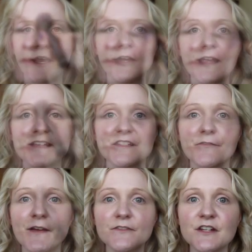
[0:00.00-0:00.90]
Okay, so
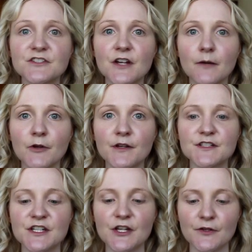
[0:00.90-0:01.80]
the foundation I'm going
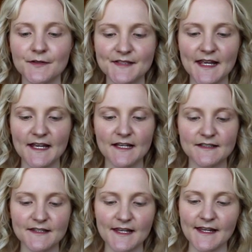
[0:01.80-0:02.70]
to use
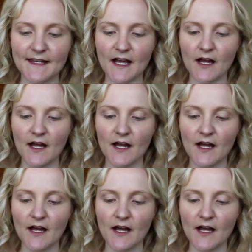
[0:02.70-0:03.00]
is the